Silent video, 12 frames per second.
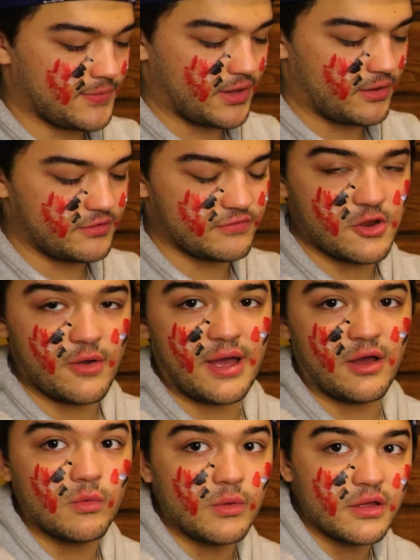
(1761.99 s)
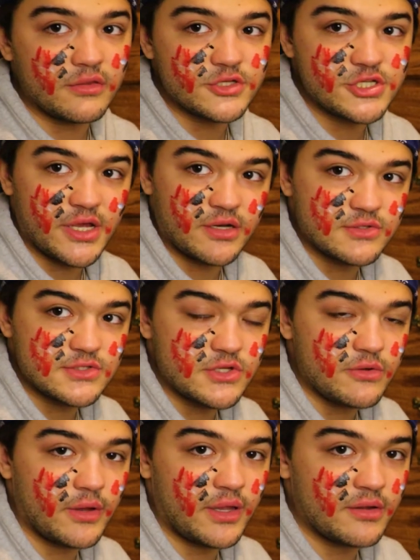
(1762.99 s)
I don't even know how well the channel's
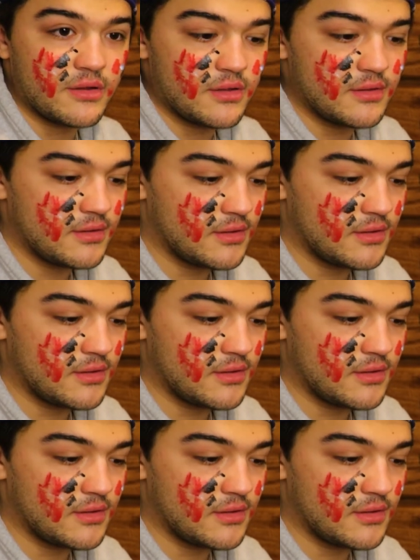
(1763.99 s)
doing.